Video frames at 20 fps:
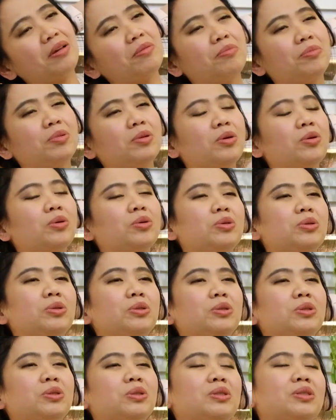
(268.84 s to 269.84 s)
and blow.
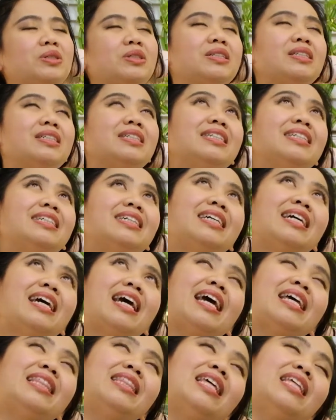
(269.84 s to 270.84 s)

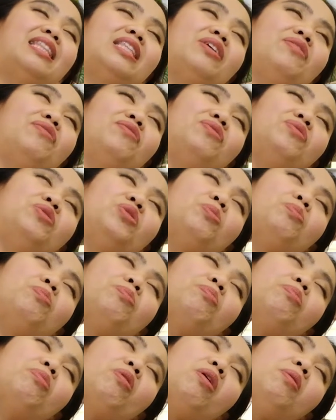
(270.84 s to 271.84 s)
And then if your
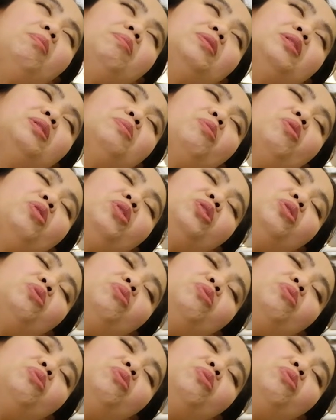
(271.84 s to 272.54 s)
problem is more